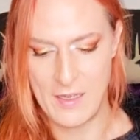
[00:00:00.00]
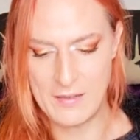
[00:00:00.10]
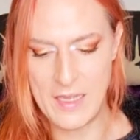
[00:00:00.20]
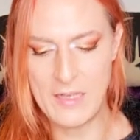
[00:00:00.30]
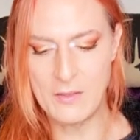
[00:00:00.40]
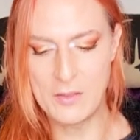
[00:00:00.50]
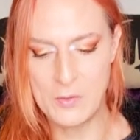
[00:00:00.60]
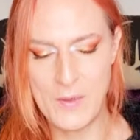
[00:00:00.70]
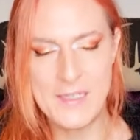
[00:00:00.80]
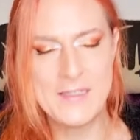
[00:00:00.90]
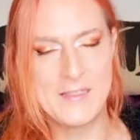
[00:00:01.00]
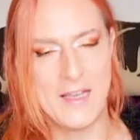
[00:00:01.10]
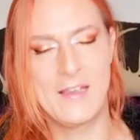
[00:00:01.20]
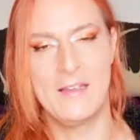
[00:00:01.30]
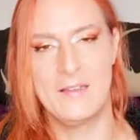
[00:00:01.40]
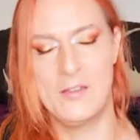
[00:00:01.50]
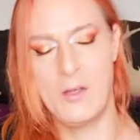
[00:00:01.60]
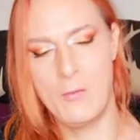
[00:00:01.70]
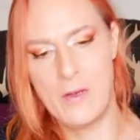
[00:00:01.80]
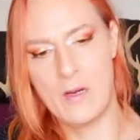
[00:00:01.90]
and then on the 22nd, you
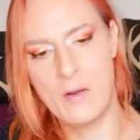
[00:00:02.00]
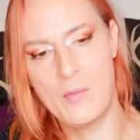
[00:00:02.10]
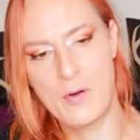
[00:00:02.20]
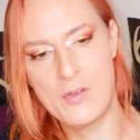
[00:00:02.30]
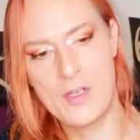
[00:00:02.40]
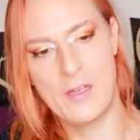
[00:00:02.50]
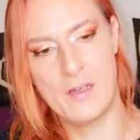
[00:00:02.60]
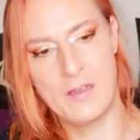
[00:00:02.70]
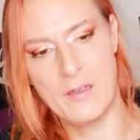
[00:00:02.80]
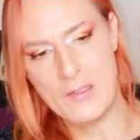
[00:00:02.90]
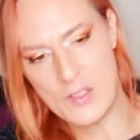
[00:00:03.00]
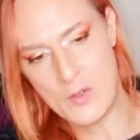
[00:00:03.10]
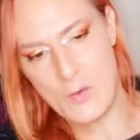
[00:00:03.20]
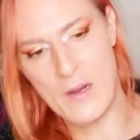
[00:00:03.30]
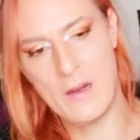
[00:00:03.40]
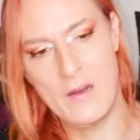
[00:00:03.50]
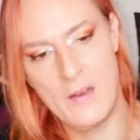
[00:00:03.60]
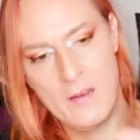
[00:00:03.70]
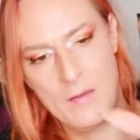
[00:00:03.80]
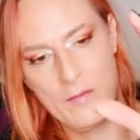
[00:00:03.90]
know, we are approaching another square
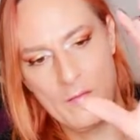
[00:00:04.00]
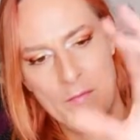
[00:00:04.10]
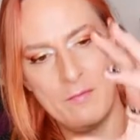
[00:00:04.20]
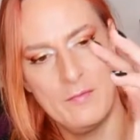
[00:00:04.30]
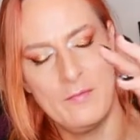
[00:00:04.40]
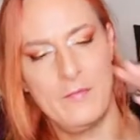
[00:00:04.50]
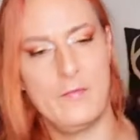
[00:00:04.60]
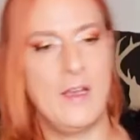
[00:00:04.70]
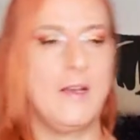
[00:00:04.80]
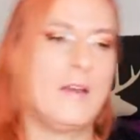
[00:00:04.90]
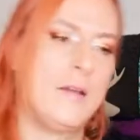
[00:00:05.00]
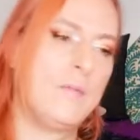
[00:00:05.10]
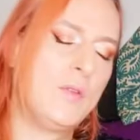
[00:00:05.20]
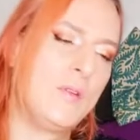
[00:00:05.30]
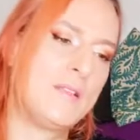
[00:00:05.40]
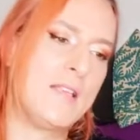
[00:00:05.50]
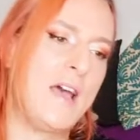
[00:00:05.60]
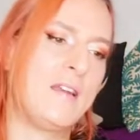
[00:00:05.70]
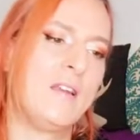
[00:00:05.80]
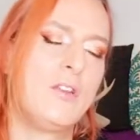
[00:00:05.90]
uh, between
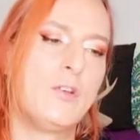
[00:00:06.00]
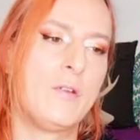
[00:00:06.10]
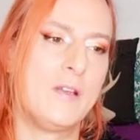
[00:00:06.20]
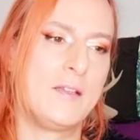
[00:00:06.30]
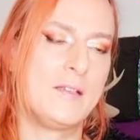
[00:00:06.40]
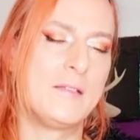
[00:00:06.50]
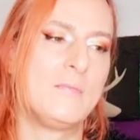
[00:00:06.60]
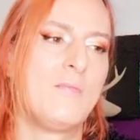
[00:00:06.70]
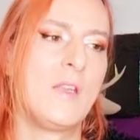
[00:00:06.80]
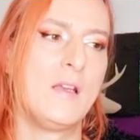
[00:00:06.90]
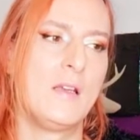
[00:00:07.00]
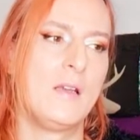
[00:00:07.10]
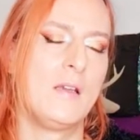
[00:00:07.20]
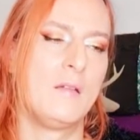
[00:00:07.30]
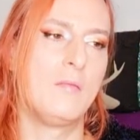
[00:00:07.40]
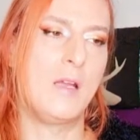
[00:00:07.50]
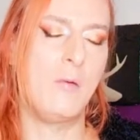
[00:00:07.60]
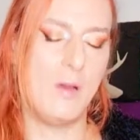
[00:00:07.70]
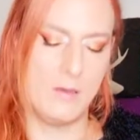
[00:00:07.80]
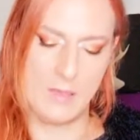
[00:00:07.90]
Saturn and Uranus. But
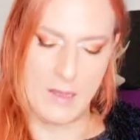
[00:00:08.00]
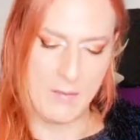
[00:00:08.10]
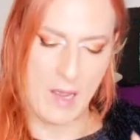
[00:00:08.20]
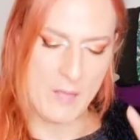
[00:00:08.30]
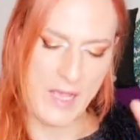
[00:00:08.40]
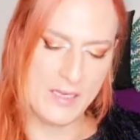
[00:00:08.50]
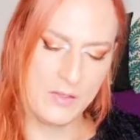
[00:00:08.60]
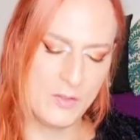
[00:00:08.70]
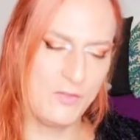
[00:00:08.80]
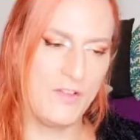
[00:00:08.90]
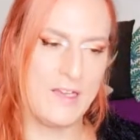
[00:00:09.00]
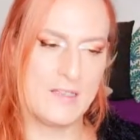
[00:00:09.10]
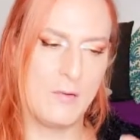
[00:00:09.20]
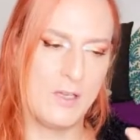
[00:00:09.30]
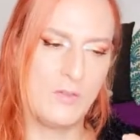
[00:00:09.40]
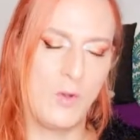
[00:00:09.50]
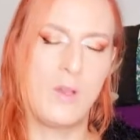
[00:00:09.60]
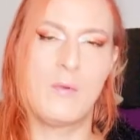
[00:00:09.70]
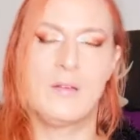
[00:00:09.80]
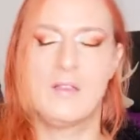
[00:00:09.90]
I, am heading too fast. I want to
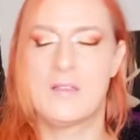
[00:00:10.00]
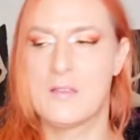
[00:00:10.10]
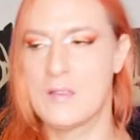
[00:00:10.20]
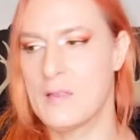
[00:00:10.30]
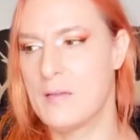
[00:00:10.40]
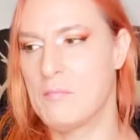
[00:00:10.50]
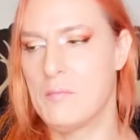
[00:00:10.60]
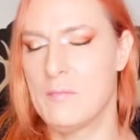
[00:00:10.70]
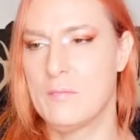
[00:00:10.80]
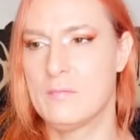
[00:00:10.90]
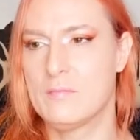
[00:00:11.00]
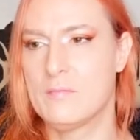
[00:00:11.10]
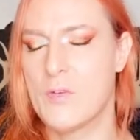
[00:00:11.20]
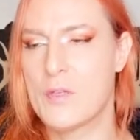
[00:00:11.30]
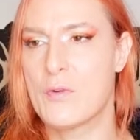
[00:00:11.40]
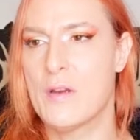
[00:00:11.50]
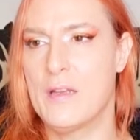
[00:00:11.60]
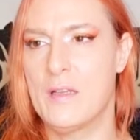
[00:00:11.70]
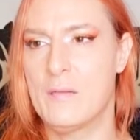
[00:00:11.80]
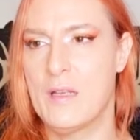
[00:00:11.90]
talk about this um,
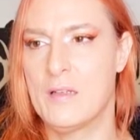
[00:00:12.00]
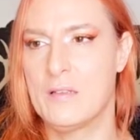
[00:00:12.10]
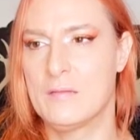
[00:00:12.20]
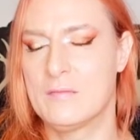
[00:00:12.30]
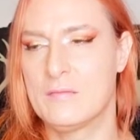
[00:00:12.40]
retrograde in, in,